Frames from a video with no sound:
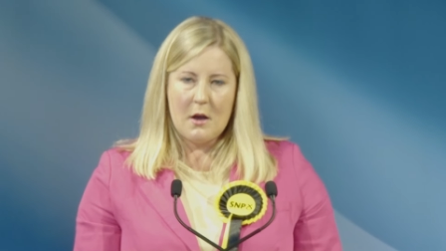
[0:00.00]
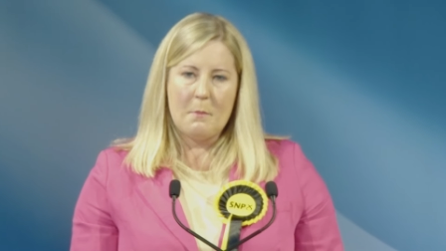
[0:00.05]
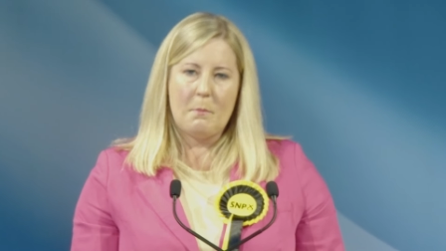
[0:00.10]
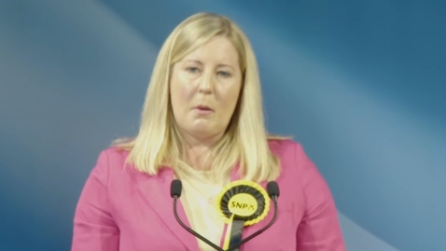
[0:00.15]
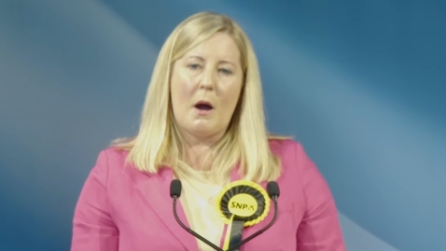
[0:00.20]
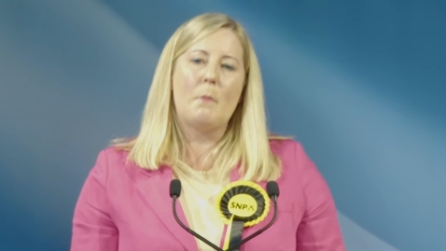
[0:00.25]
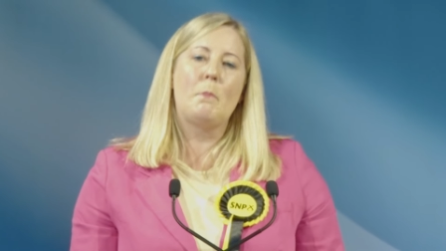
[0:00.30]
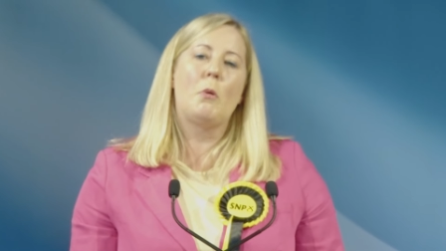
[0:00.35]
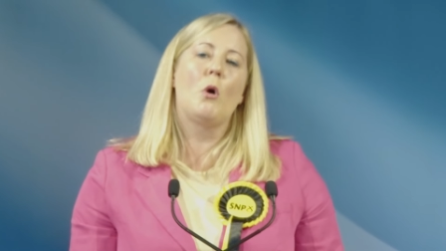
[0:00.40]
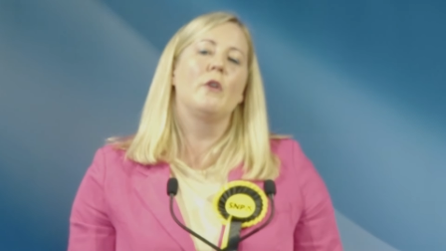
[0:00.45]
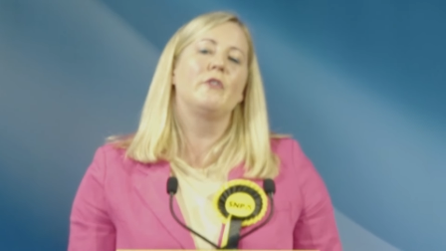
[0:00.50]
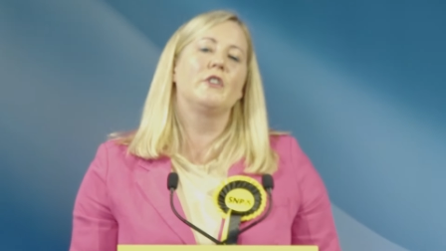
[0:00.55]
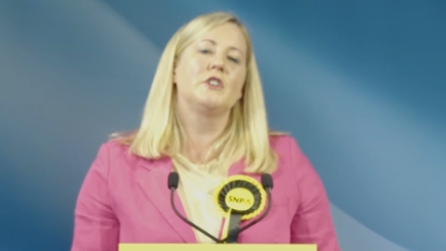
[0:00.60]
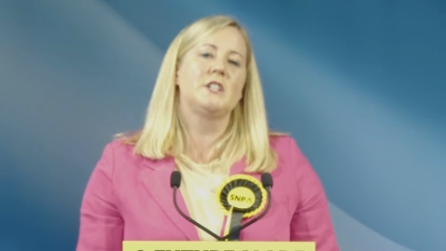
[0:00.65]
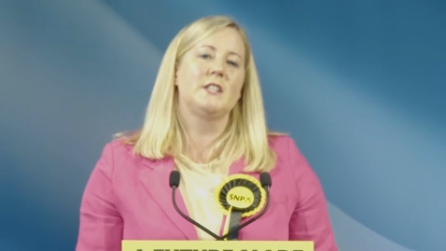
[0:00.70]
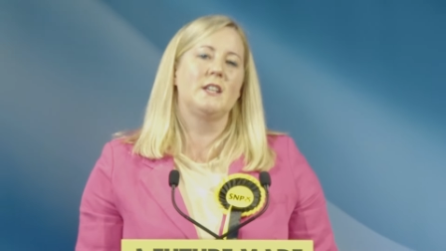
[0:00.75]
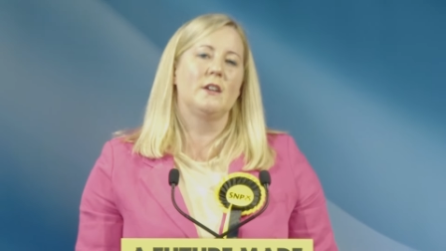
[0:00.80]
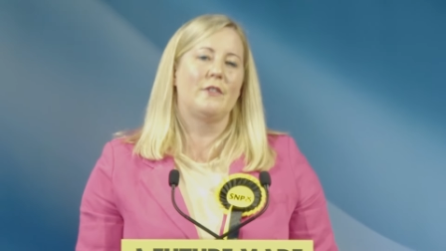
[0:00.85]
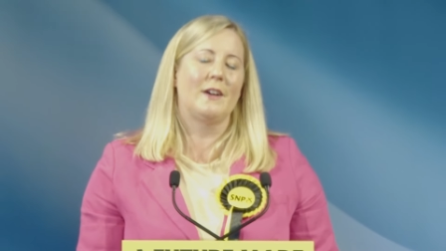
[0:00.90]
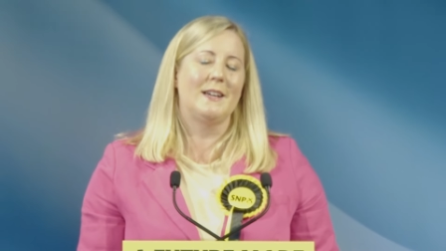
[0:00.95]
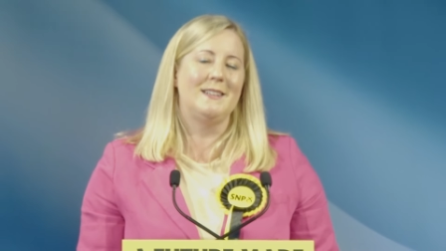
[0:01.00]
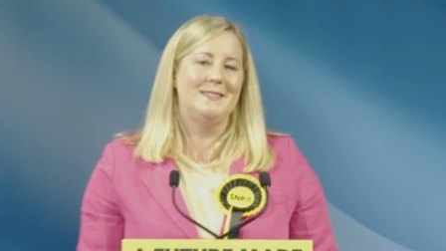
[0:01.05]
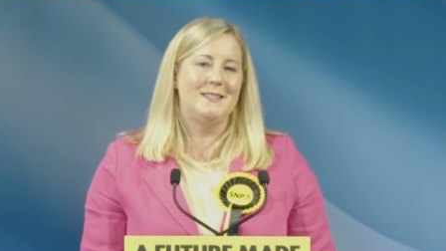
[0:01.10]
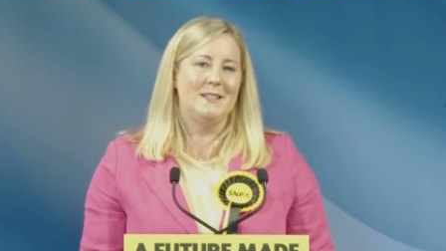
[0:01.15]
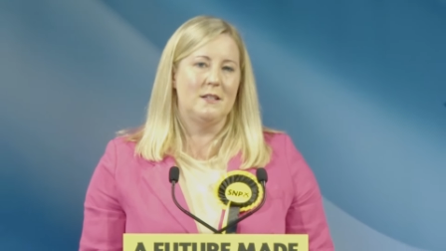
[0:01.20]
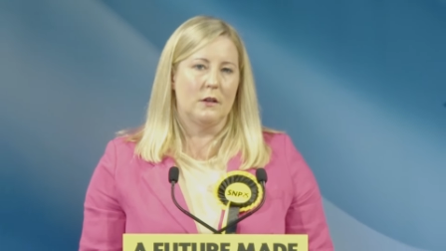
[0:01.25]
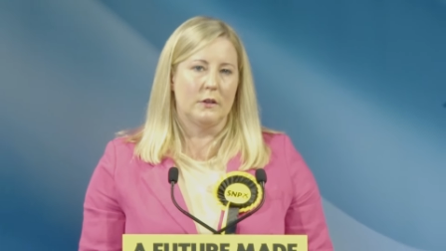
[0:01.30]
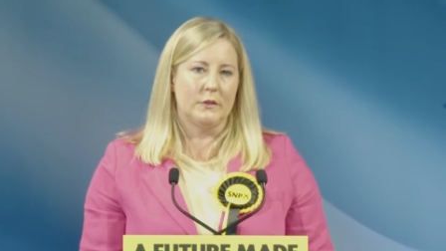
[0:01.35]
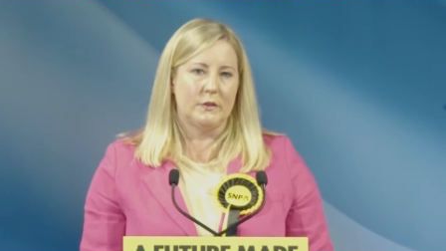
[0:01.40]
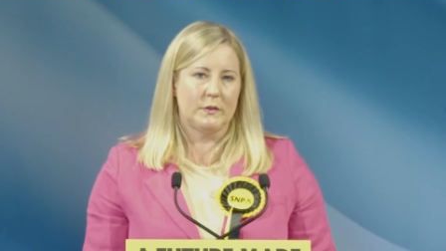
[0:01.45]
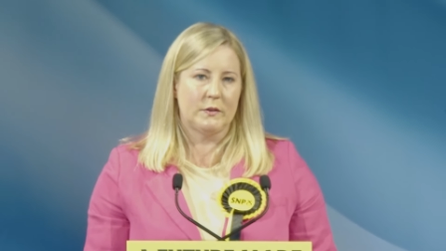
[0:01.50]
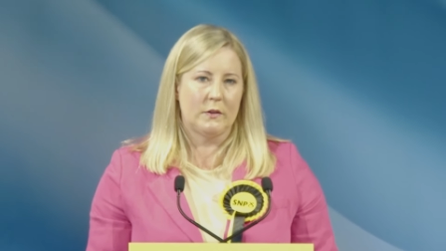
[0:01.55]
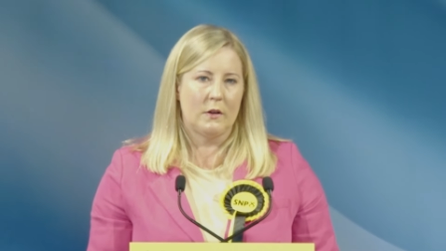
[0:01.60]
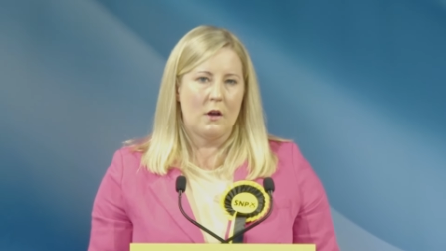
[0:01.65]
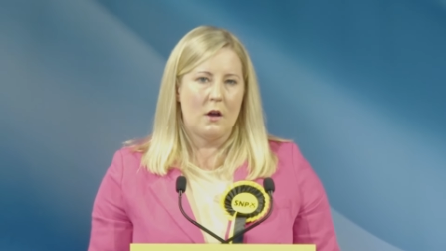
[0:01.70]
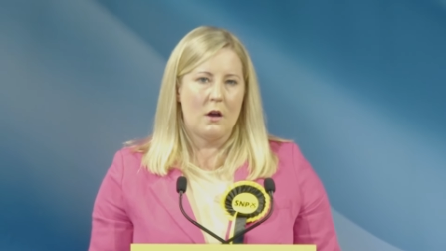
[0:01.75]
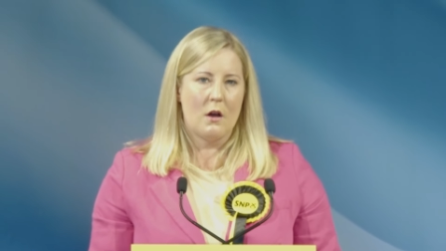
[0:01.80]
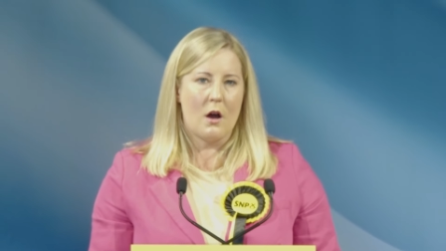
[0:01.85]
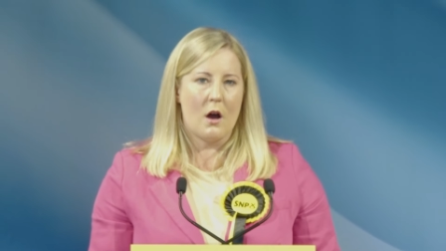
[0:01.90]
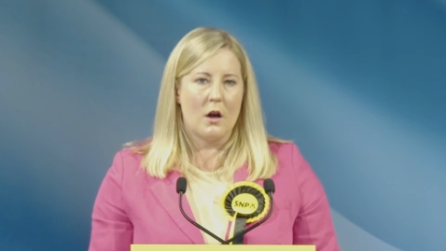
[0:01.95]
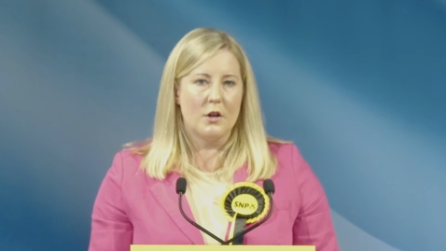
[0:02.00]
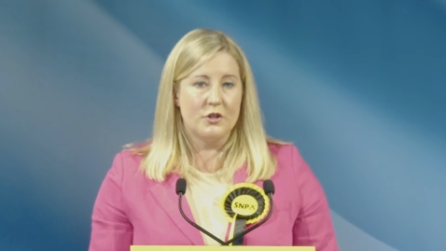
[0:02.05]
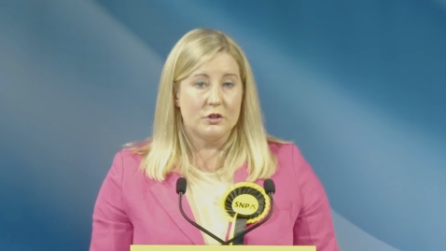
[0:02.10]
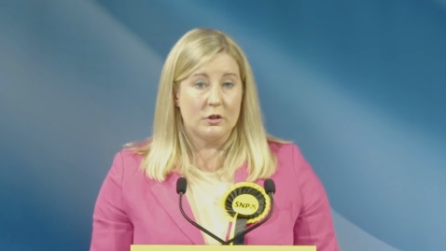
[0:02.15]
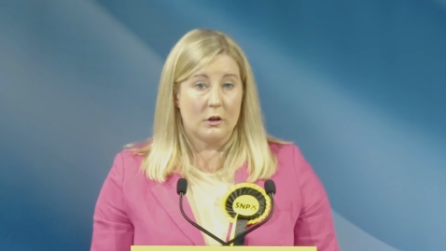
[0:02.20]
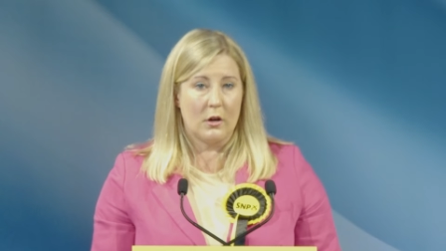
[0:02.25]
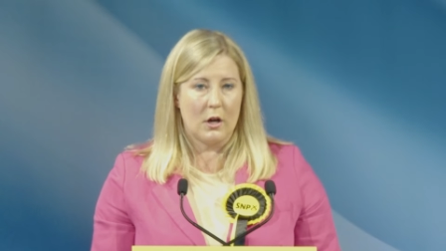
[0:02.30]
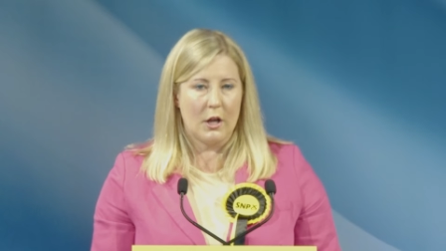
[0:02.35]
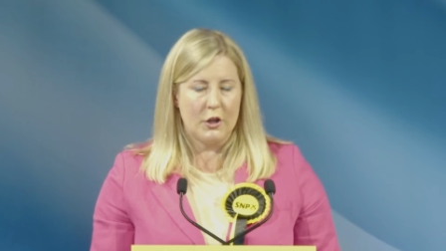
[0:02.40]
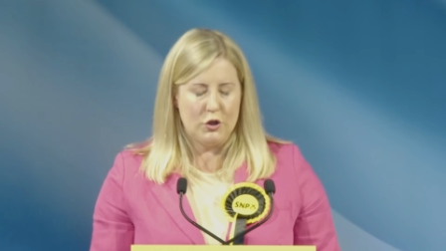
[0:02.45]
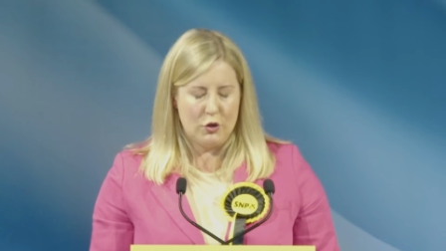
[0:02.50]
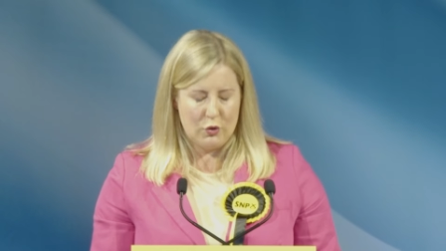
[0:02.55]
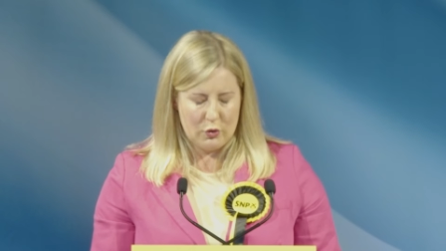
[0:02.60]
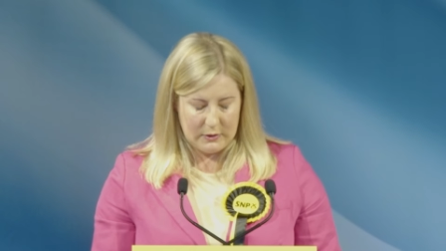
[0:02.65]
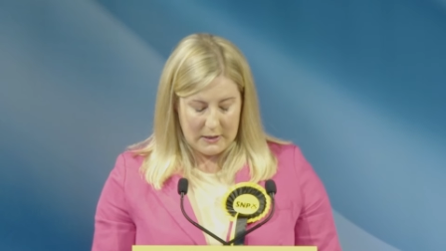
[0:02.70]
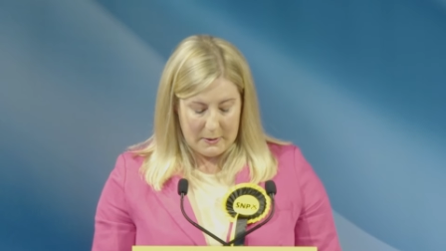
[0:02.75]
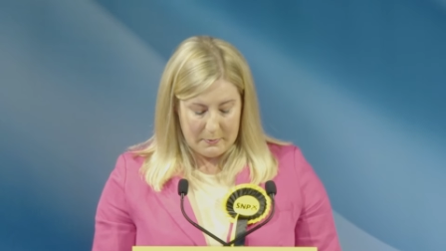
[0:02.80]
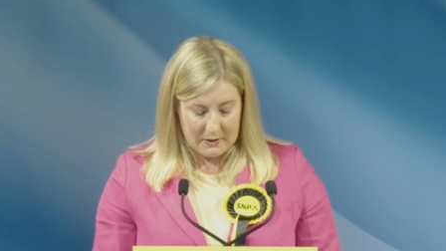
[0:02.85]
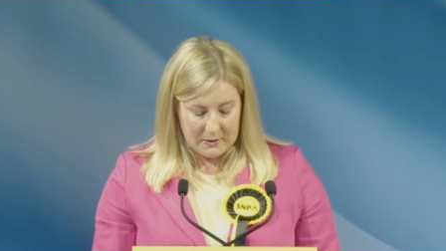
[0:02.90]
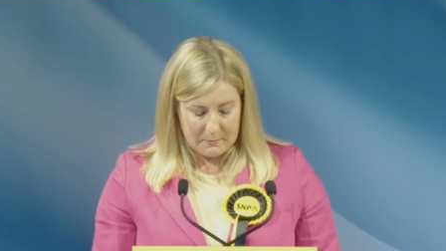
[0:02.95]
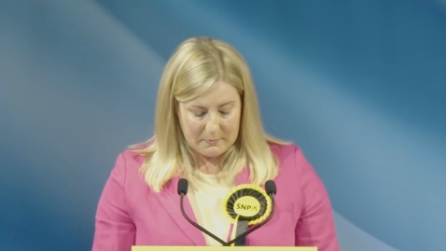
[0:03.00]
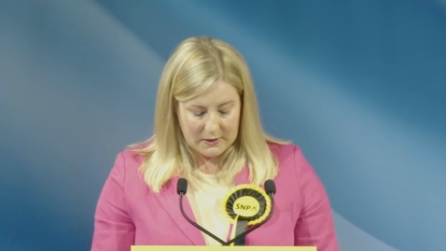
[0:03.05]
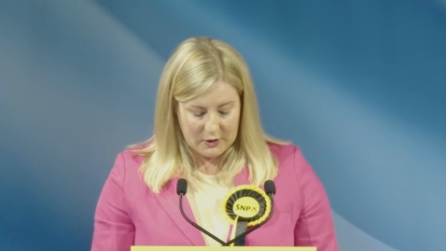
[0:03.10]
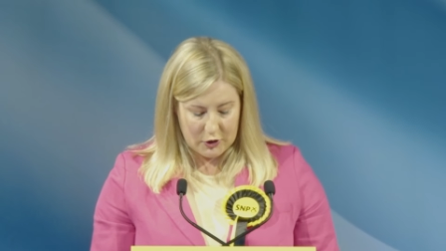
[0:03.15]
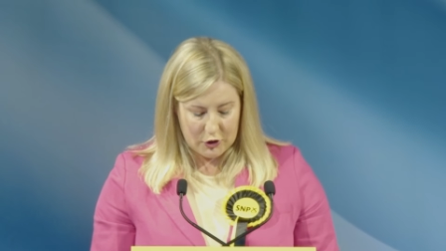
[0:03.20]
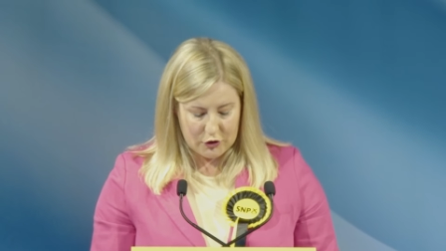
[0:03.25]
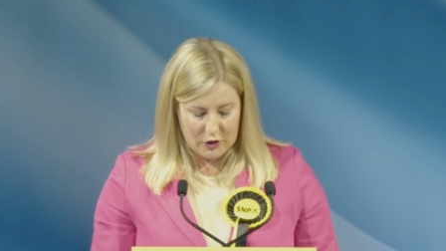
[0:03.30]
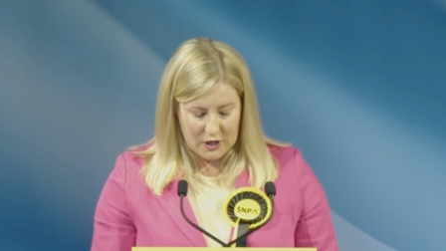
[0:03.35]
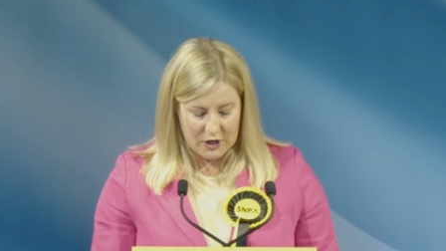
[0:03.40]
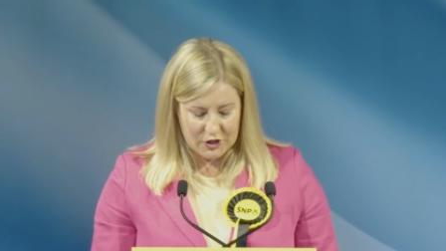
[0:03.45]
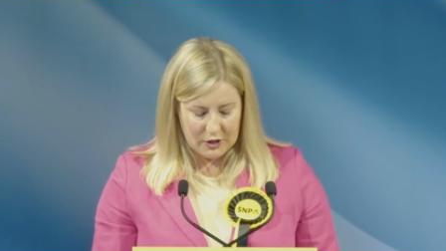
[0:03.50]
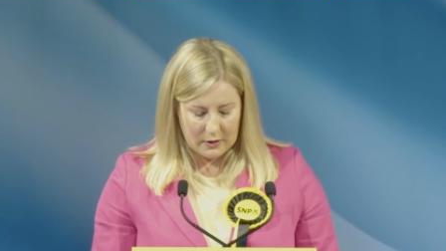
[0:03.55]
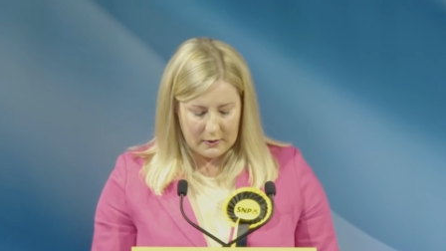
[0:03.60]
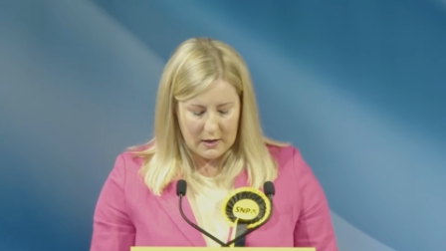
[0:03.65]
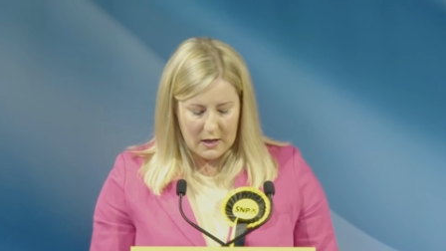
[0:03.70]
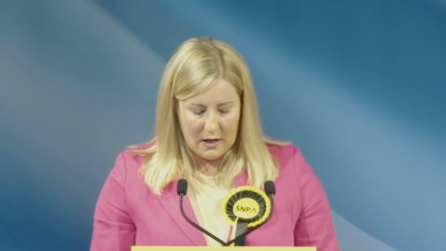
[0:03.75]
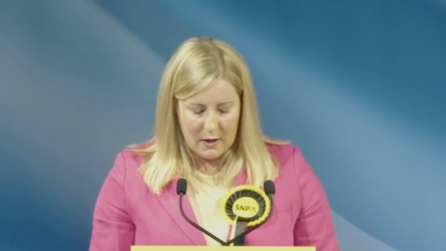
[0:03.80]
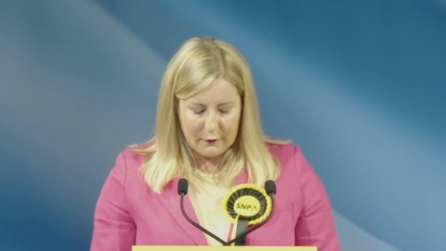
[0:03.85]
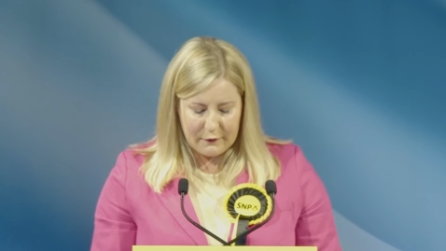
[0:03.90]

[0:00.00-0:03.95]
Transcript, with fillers: but a poverty of ideas under a new Labour administration.